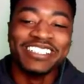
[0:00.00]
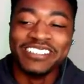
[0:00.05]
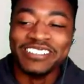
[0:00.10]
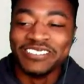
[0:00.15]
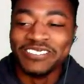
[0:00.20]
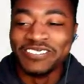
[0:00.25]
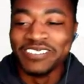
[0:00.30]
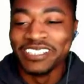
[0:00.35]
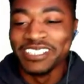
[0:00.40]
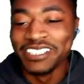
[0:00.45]

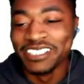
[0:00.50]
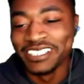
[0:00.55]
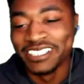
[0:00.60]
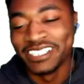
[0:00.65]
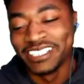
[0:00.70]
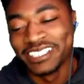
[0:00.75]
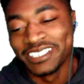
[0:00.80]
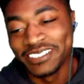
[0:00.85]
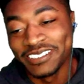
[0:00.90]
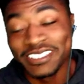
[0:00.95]
But
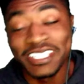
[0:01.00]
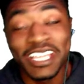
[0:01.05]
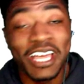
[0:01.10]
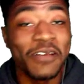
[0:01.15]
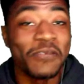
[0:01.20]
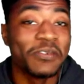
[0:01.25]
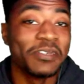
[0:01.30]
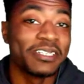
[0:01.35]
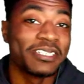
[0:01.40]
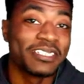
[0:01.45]
with
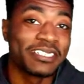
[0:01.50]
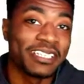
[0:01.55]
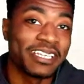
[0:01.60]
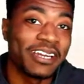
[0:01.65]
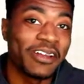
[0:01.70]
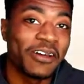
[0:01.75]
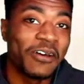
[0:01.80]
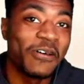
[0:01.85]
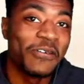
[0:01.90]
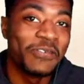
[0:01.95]
that being
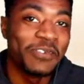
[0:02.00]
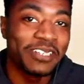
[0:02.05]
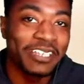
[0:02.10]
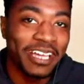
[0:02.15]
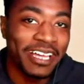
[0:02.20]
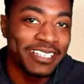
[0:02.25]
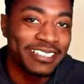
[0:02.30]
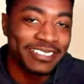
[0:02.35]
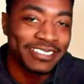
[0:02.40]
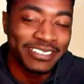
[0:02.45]
said, I hope you
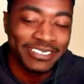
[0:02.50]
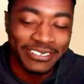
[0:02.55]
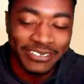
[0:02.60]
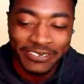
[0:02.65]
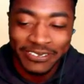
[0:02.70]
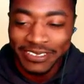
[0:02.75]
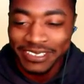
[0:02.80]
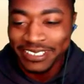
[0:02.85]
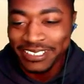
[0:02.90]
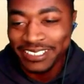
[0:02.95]
guys
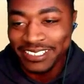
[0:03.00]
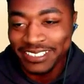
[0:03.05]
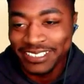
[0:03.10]
enjoyed.